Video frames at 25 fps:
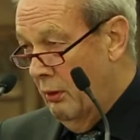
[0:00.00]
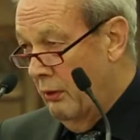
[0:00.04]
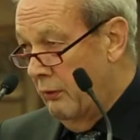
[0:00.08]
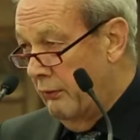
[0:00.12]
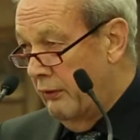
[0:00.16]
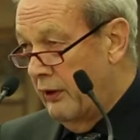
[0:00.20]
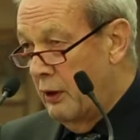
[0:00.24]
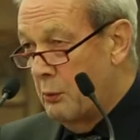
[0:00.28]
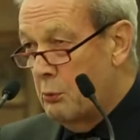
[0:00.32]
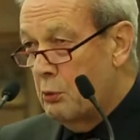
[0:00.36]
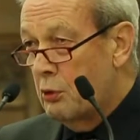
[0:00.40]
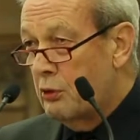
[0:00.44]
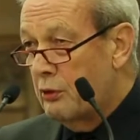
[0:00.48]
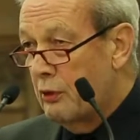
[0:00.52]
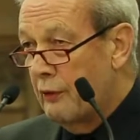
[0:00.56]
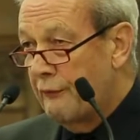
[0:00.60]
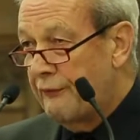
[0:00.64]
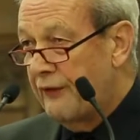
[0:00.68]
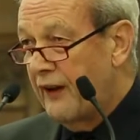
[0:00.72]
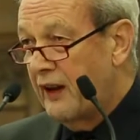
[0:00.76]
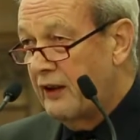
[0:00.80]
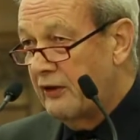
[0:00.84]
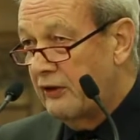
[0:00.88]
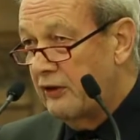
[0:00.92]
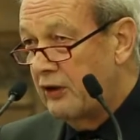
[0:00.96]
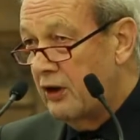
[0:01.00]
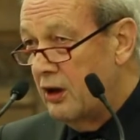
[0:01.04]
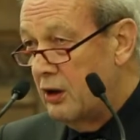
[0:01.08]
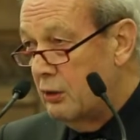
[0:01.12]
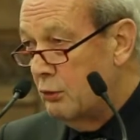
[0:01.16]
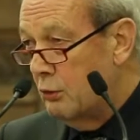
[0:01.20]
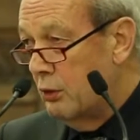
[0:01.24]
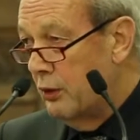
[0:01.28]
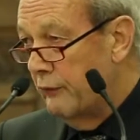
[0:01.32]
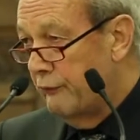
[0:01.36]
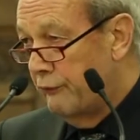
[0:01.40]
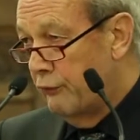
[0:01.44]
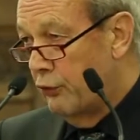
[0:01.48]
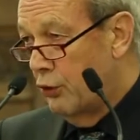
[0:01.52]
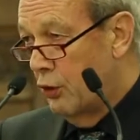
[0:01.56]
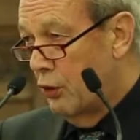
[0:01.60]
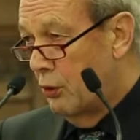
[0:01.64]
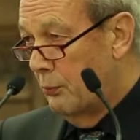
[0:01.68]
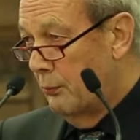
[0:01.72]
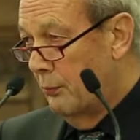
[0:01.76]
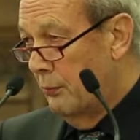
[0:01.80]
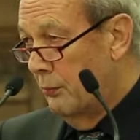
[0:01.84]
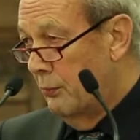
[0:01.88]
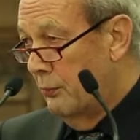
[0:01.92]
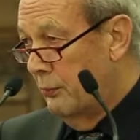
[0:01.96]
They wore a fancy
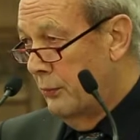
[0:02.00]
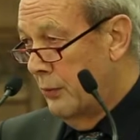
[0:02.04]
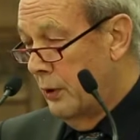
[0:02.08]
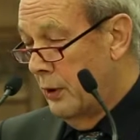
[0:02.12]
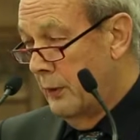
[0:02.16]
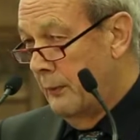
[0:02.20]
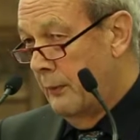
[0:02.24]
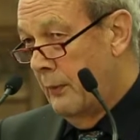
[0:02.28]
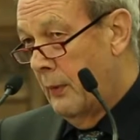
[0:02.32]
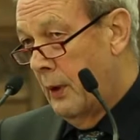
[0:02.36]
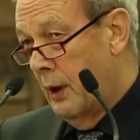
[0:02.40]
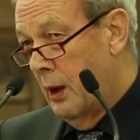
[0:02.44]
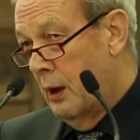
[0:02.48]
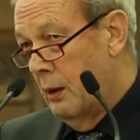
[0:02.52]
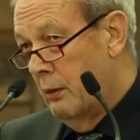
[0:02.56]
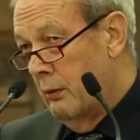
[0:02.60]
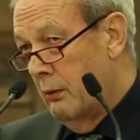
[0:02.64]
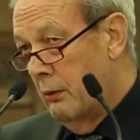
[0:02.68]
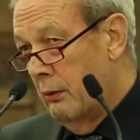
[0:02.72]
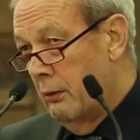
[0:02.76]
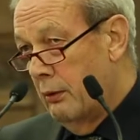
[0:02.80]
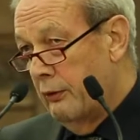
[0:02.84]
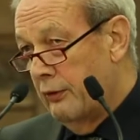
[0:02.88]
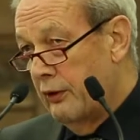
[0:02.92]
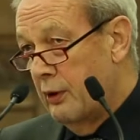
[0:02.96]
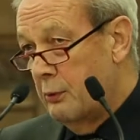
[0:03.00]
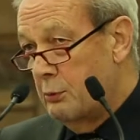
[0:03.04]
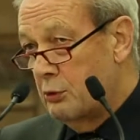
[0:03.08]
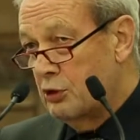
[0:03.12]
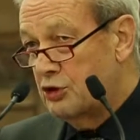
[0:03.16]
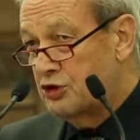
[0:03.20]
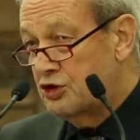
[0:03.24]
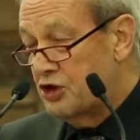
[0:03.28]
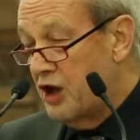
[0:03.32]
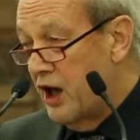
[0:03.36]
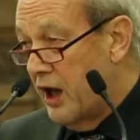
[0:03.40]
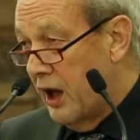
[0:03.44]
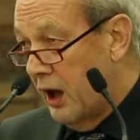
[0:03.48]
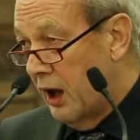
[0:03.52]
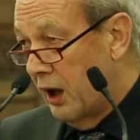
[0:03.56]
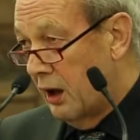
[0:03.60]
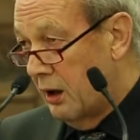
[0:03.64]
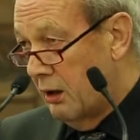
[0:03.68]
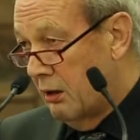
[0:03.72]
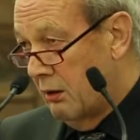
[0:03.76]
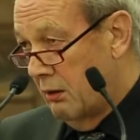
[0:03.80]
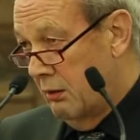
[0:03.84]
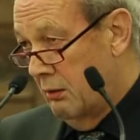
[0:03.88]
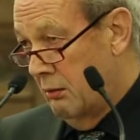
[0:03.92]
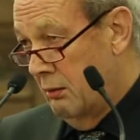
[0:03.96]
uniform. They were Czech.
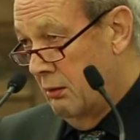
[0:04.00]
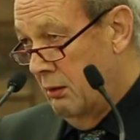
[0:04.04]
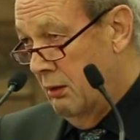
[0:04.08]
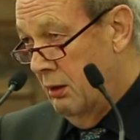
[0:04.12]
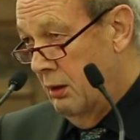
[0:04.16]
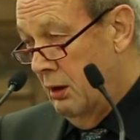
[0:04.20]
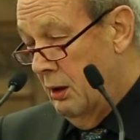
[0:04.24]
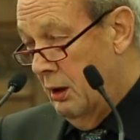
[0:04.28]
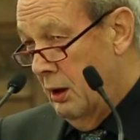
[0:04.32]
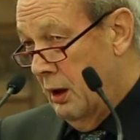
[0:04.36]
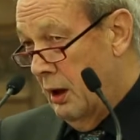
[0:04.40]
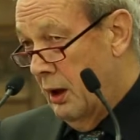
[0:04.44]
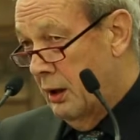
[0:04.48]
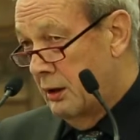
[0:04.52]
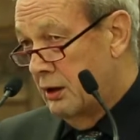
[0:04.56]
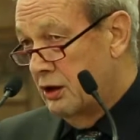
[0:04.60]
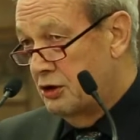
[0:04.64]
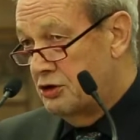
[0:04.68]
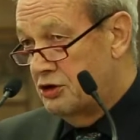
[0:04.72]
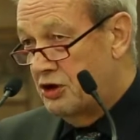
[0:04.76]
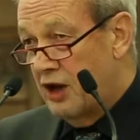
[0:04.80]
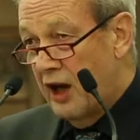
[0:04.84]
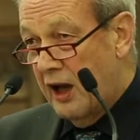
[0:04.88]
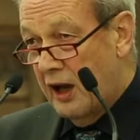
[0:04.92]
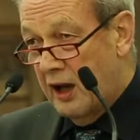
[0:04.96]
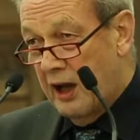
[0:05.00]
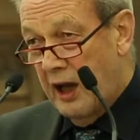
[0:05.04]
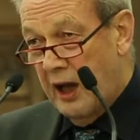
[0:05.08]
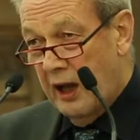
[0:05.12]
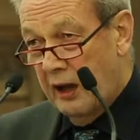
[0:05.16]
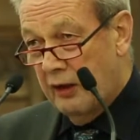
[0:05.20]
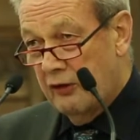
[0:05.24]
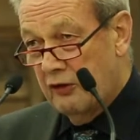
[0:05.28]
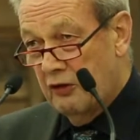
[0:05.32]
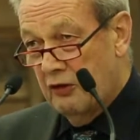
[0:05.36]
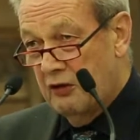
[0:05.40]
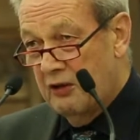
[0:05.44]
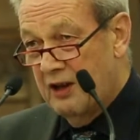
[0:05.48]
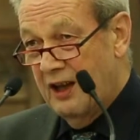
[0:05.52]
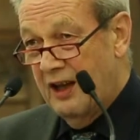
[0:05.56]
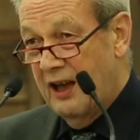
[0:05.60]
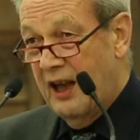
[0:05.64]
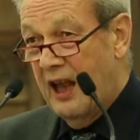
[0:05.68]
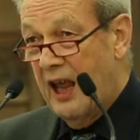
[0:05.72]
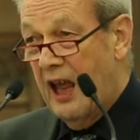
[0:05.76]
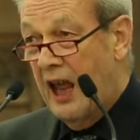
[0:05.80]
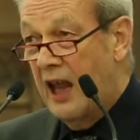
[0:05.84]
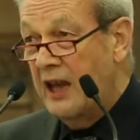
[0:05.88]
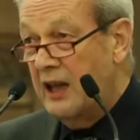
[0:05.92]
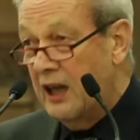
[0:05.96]
And a Czech accent in
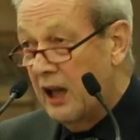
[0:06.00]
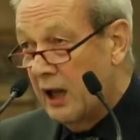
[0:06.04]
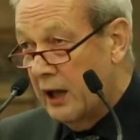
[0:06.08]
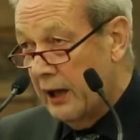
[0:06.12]
any